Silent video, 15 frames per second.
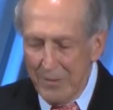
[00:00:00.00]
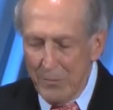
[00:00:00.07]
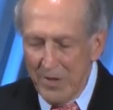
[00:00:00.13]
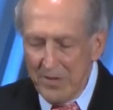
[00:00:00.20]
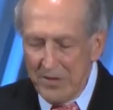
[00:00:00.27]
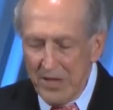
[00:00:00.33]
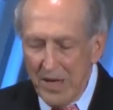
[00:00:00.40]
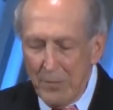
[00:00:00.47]
By
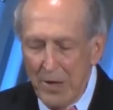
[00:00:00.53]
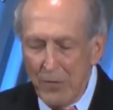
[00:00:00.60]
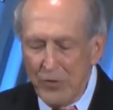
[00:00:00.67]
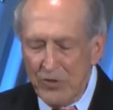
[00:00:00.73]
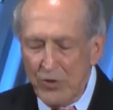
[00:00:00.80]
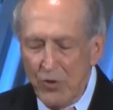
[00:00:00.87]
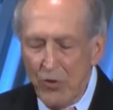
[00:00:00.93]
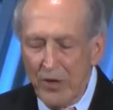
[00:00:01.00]
the time I
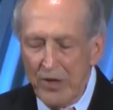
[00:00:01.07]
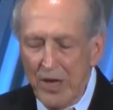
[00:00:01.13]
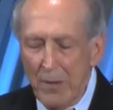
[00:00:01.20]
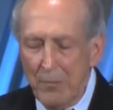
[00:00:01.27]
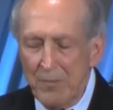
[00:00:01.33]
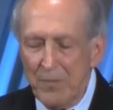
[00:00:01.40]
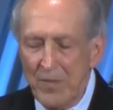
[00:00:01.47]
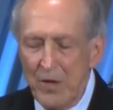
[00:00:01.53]
was growing
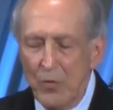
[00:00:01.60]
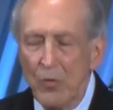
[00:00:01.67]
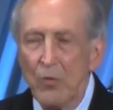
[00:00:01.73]
up,